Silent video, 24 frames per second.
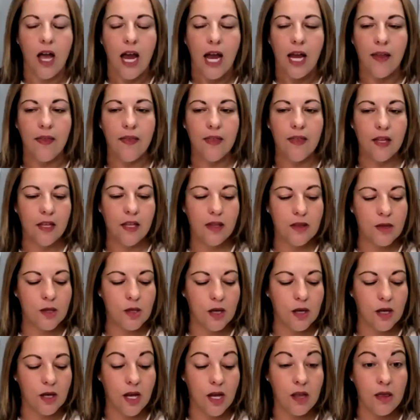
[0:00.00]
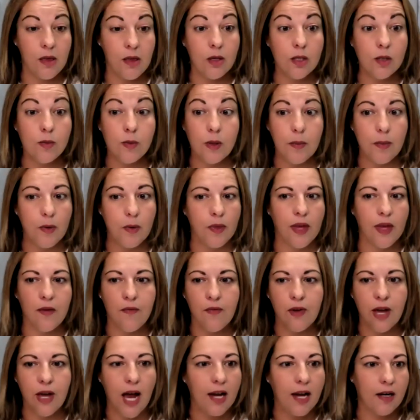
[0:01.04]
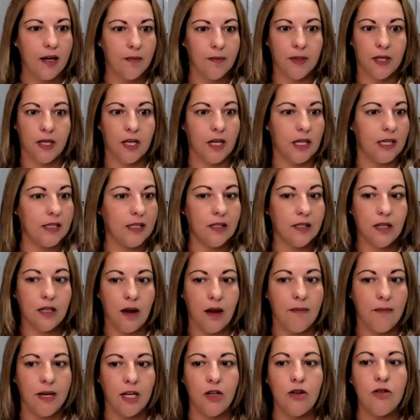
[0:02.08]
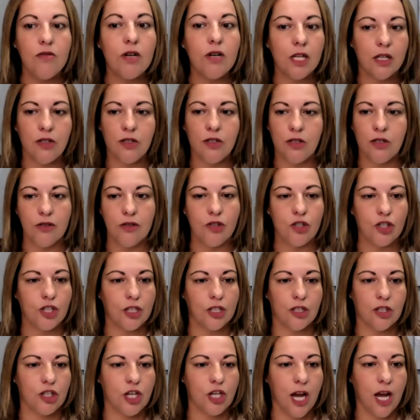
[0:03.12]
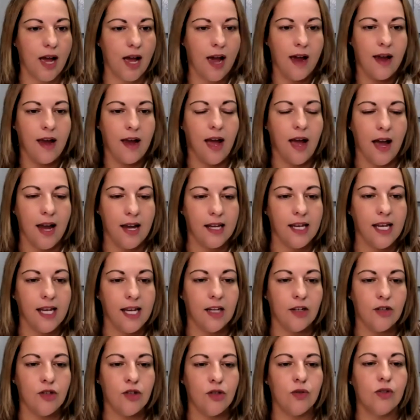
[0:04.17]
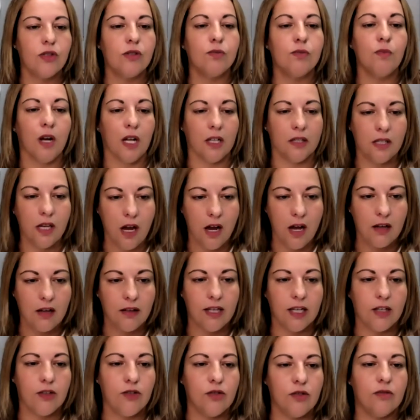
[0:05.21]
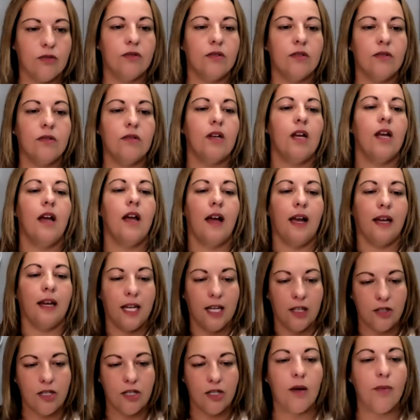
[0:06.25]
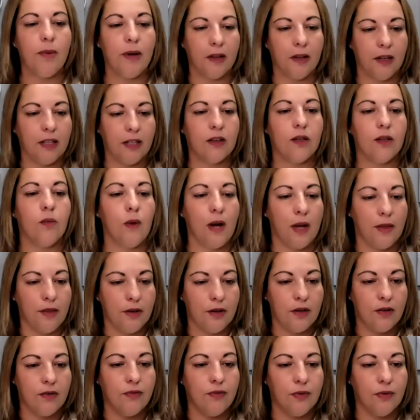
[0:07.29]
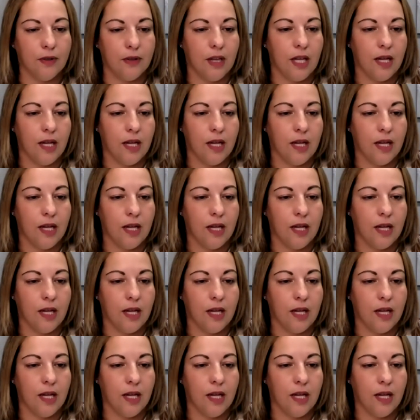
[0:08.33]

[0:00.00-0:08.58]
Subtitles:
And those people, they've got it, because I mean, you can do chit chat. I can't do small talk. Like, you can't talk about like the weather for like.